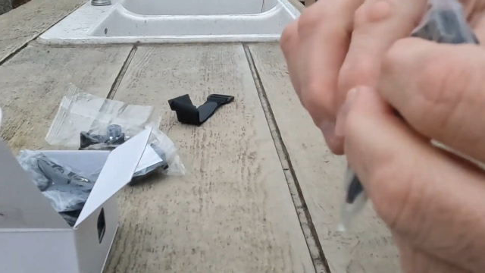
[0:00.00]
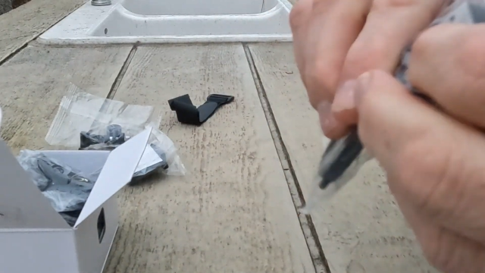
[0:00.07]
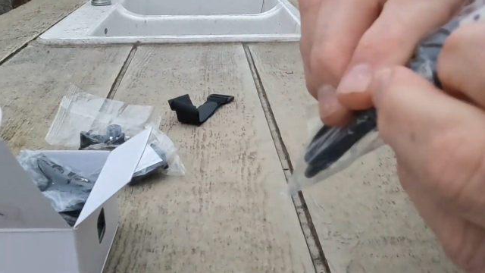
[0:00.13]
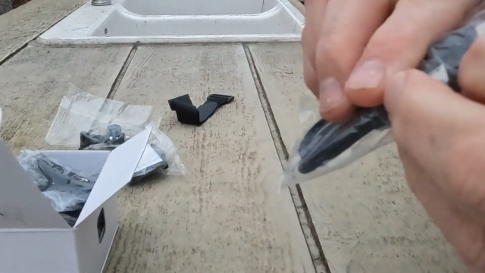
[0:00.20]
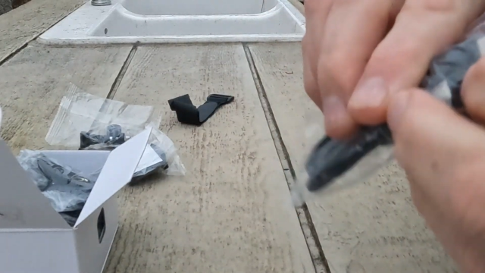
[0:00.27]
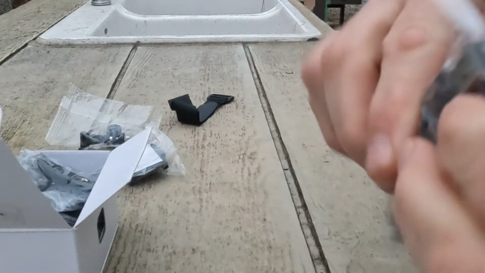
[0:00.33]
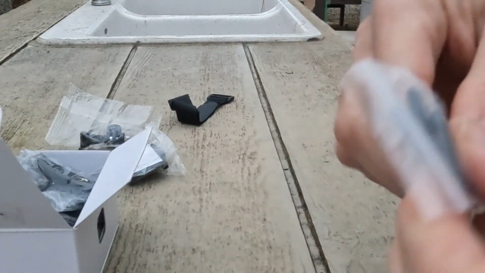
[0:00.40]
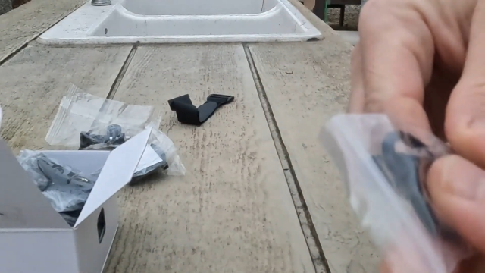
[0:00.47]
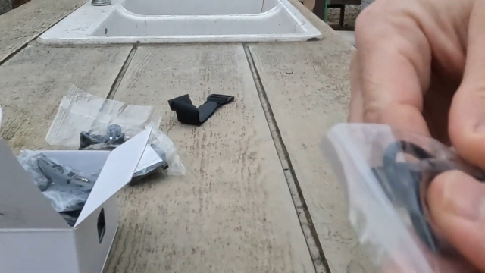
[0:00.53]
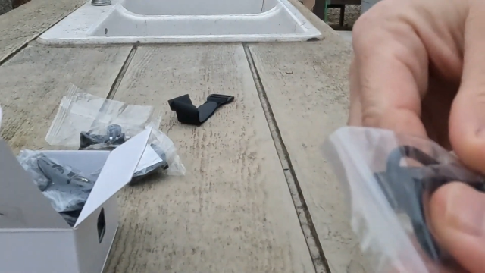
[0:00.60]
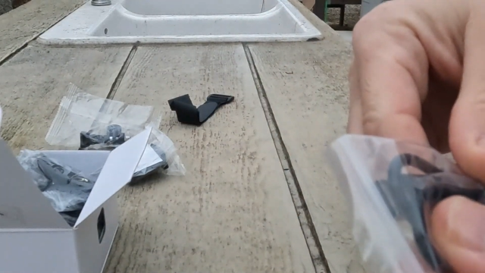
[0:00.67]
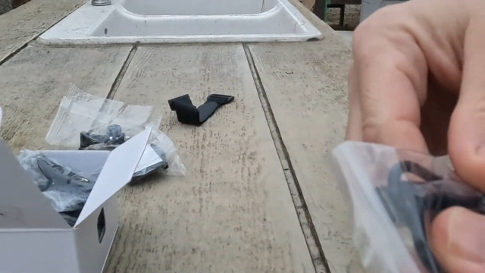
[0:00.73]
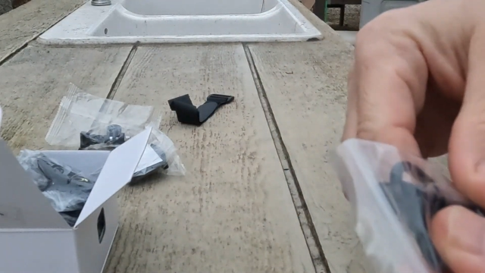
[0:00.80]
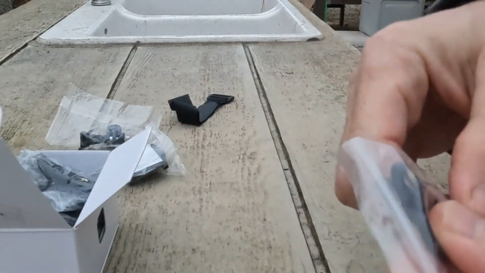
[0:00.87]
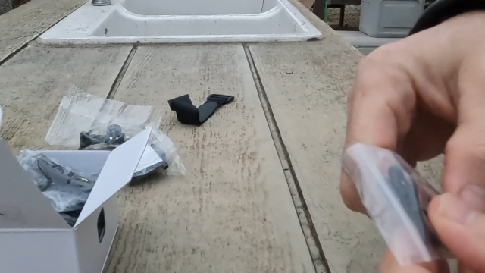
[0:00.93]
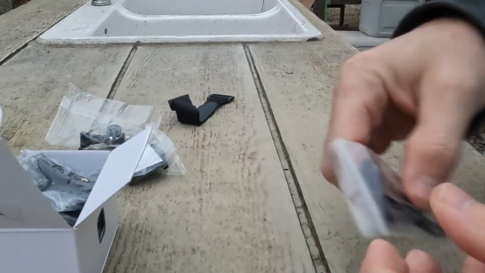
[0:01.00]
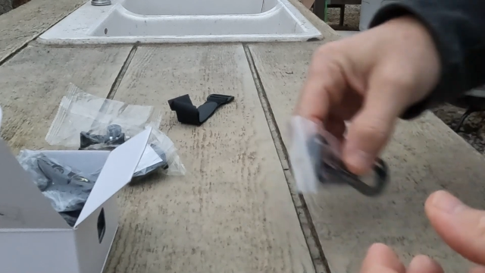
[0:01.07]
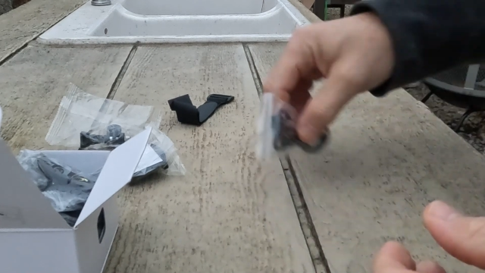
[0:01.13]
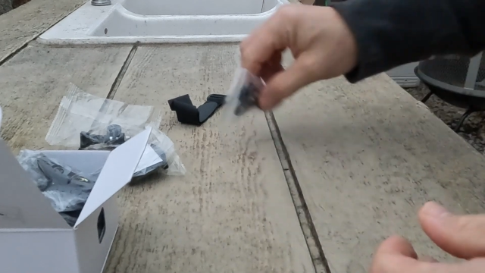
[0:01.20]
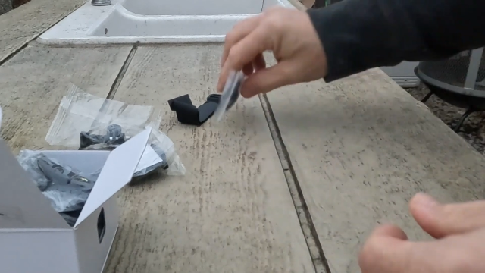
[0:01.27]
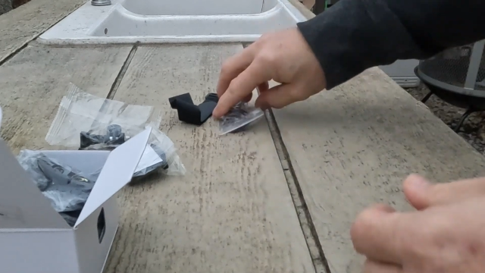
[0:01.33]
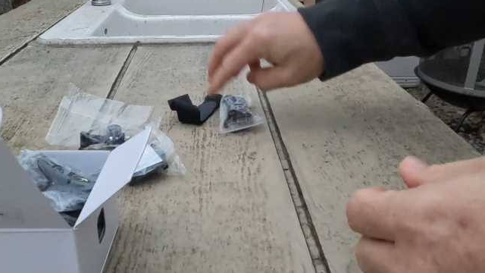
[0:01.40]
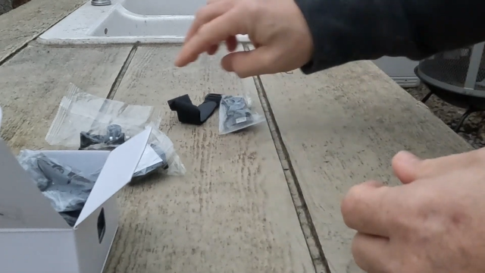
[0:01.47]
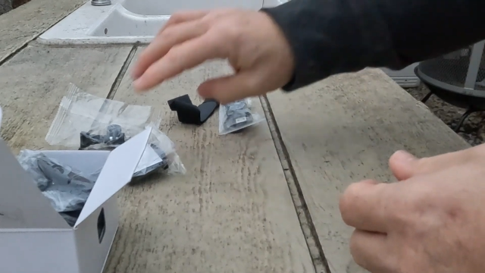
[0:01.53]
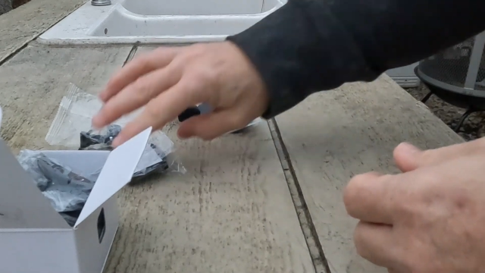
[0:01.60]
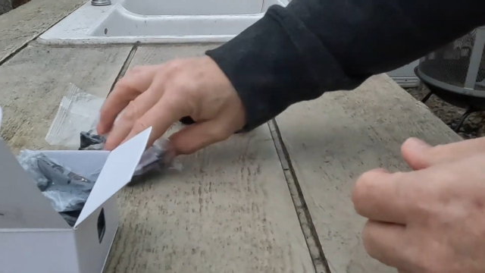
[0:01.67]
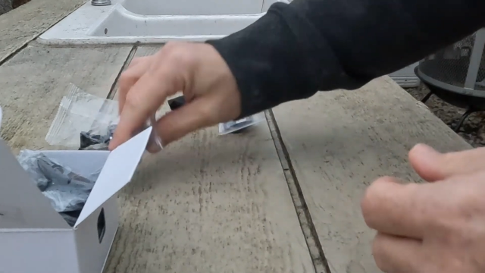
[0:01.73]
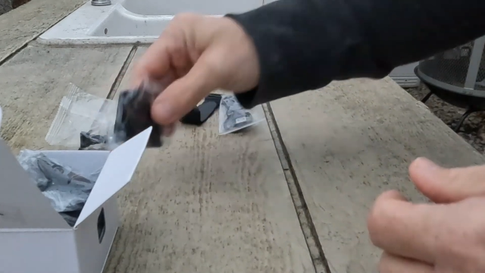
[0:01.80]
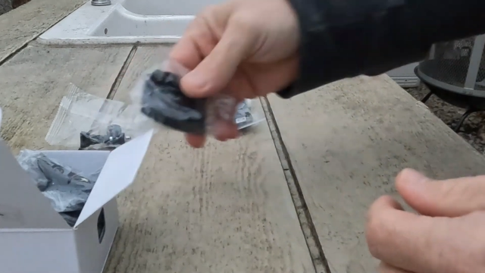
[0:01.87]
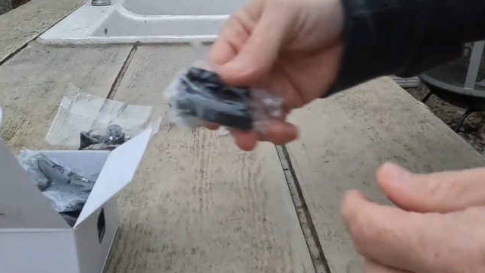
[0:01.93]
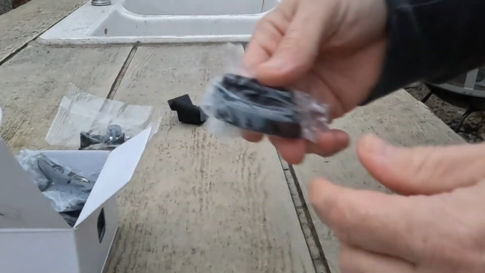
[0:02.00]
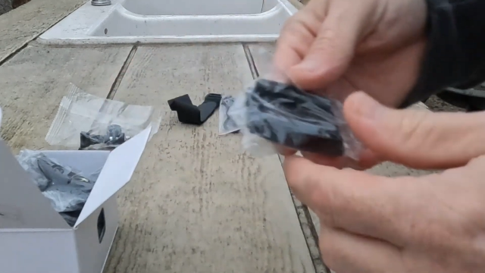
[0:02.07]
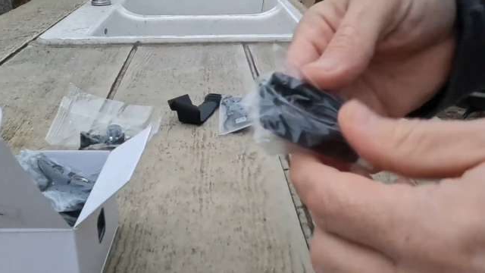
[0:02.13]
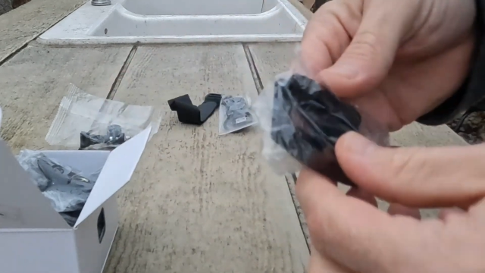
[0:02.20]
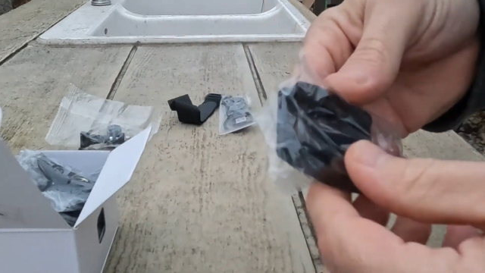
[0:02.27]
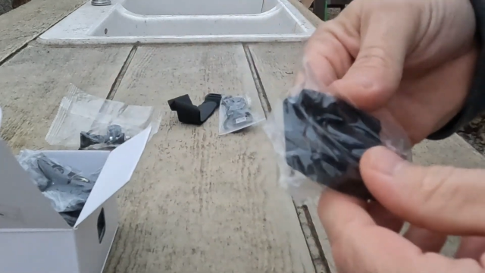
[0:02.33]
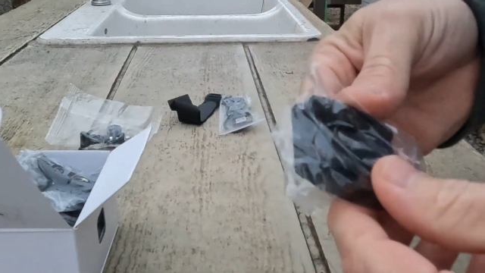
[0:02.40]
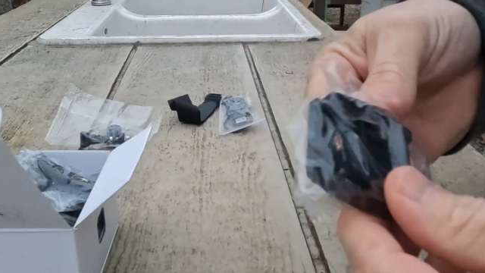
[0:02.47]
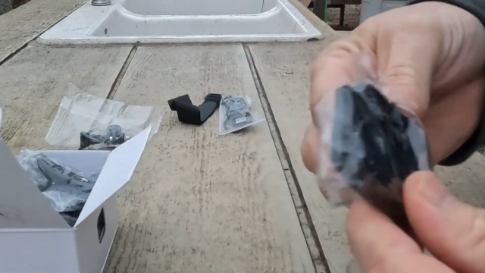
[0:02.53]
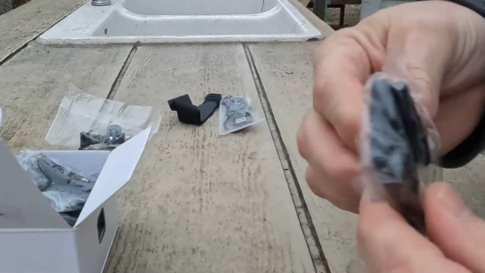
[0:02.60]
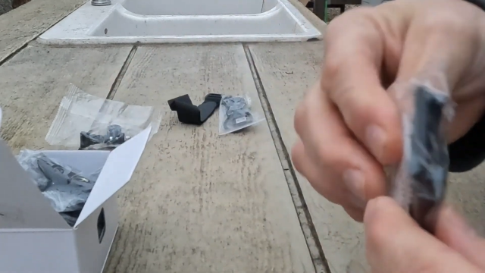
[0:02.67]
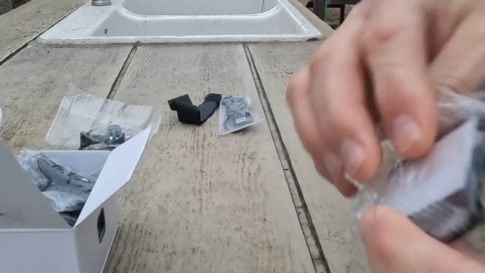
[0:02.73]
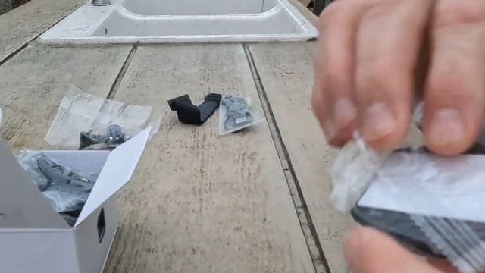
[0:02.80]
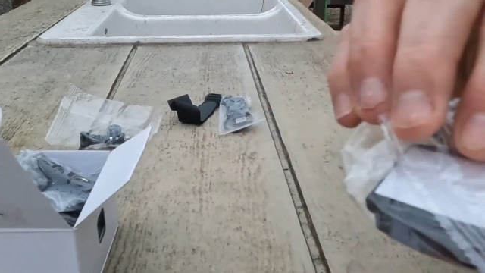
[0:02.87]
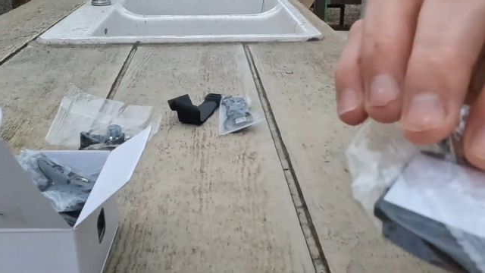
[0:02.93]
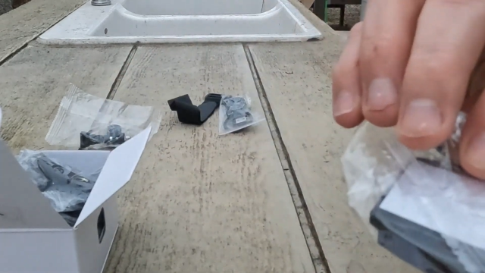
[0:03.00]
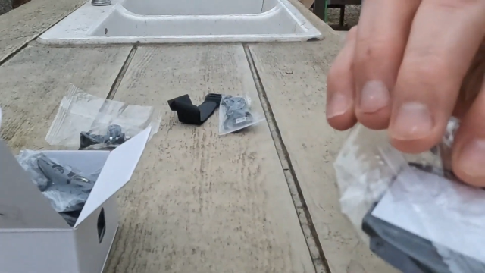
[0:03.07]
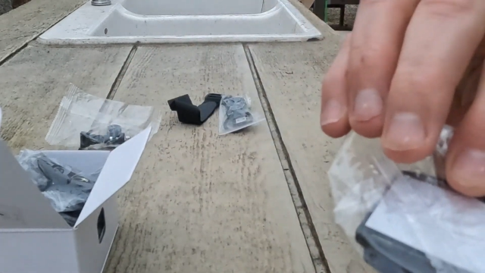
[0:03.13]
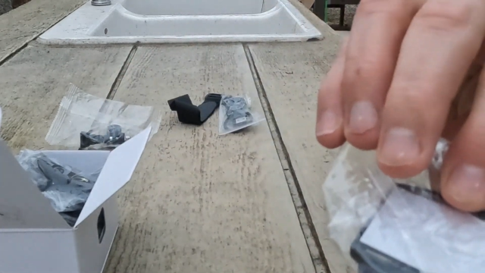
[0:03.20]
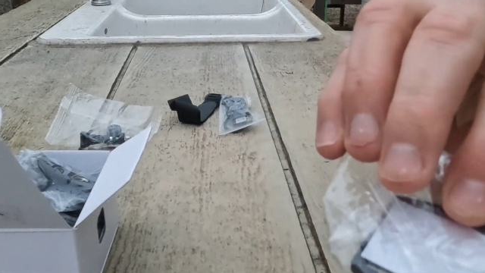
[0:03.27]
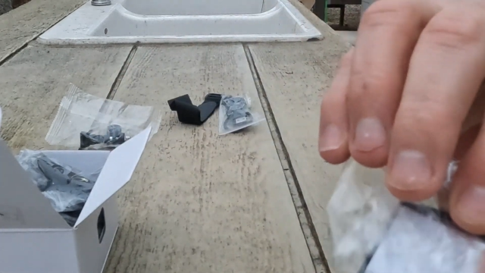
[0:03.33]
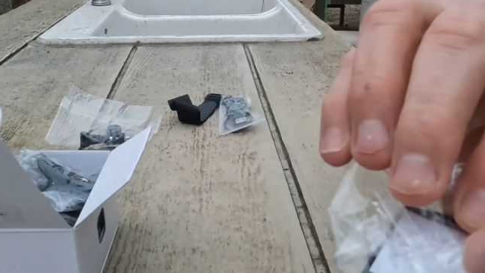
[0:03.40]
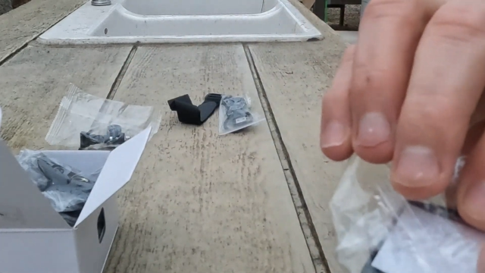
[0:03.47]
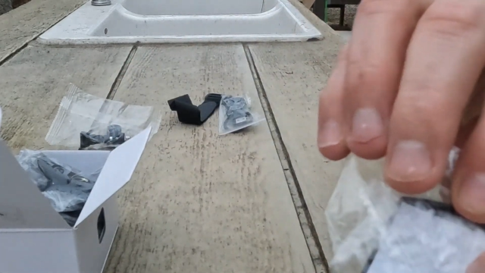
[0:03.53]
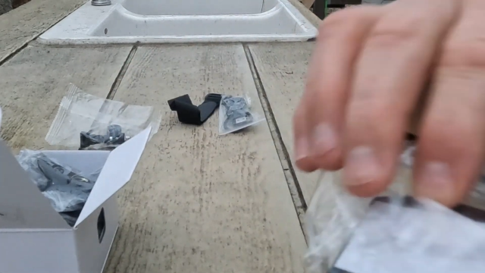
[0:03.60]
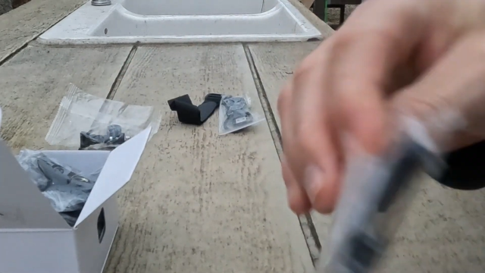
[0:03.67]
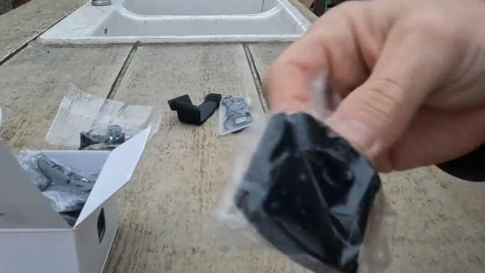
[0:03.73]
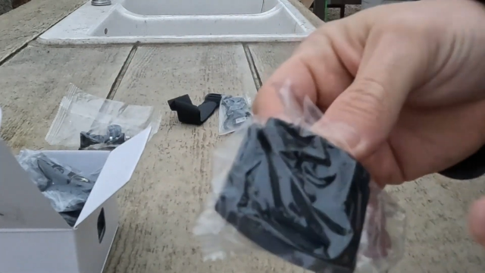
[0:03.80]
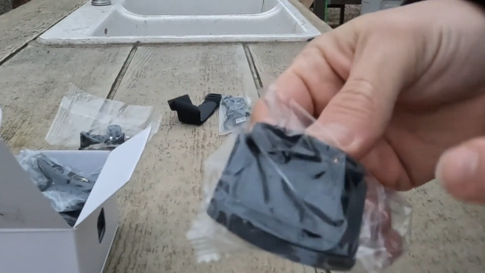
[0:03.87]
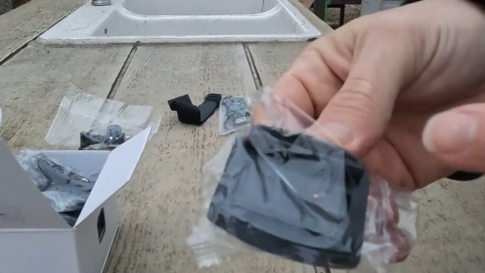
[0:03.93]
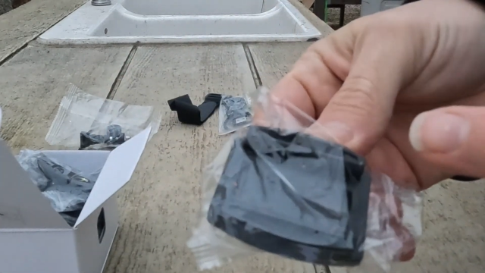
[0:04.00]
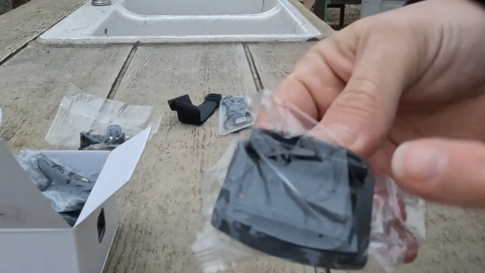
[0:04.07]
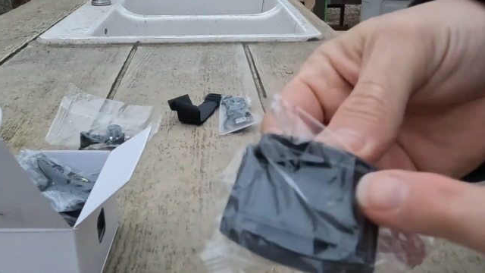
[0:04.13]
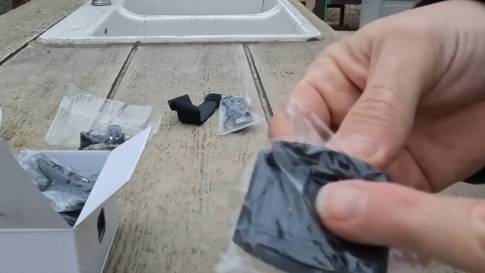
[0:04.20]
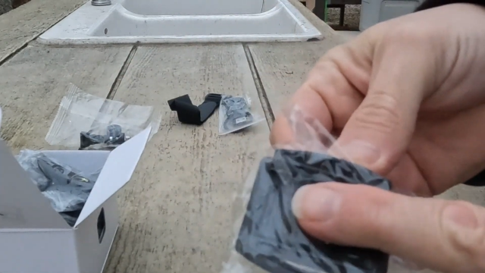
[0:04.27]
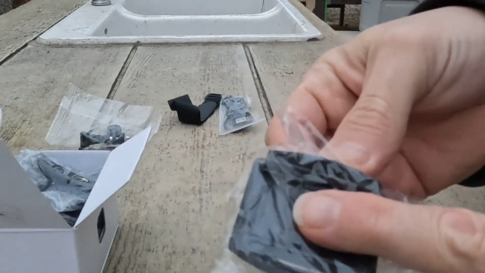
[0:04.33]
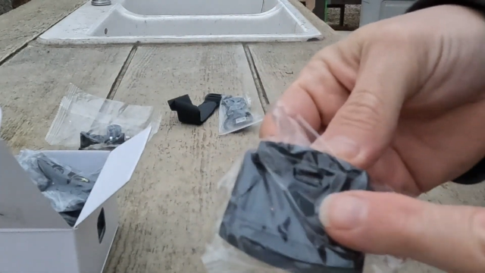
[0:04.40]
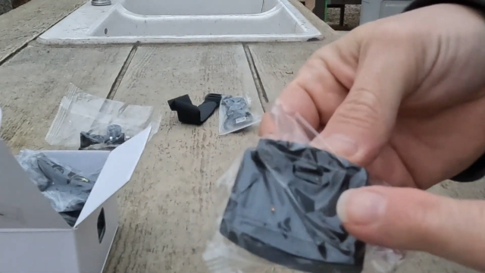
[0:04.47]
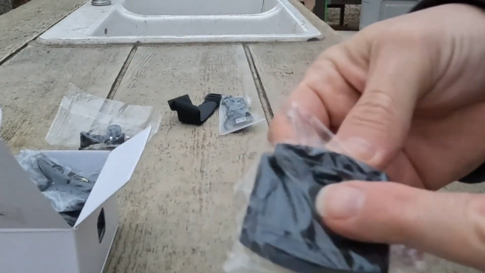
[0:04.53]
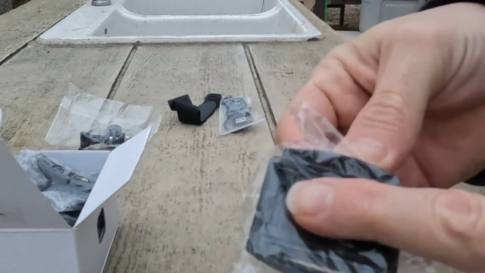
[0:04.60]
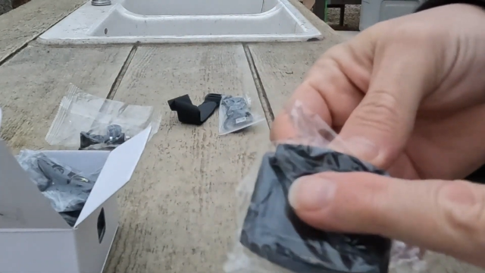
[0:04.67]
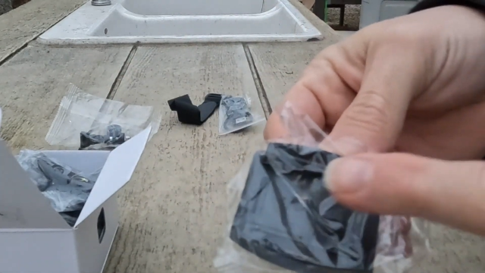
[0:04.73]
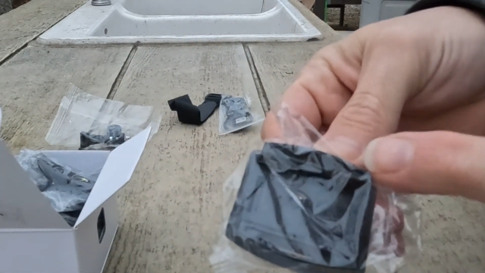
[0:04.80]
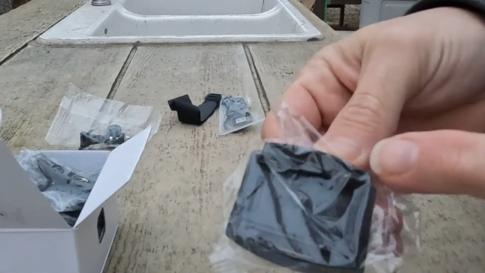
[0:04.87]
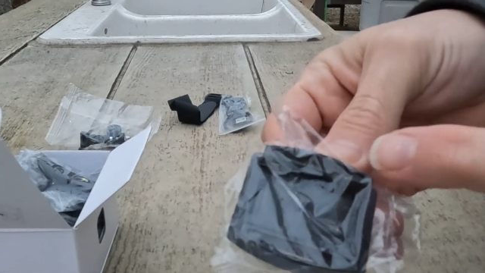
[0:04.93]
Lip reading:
[unreadable: no face in view]